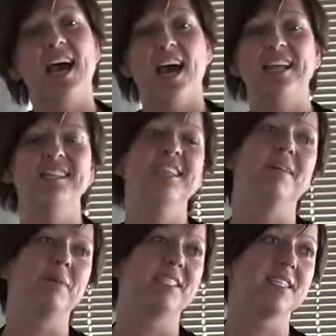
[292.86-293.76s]
I didn't
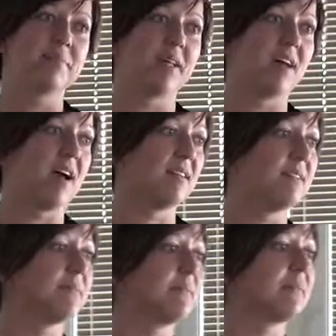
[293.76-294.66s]
have my seatbelt on,
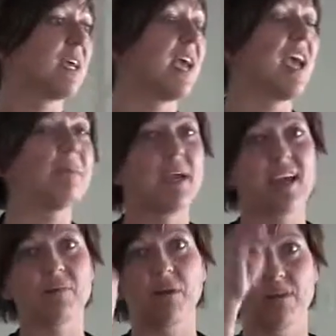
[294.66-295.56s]
and my
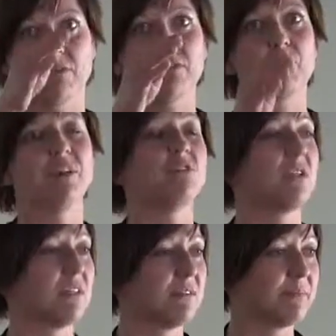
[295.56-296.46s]
head went through the
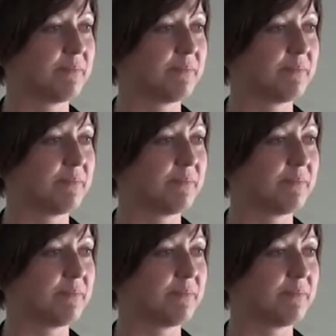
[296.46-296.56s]
windshield.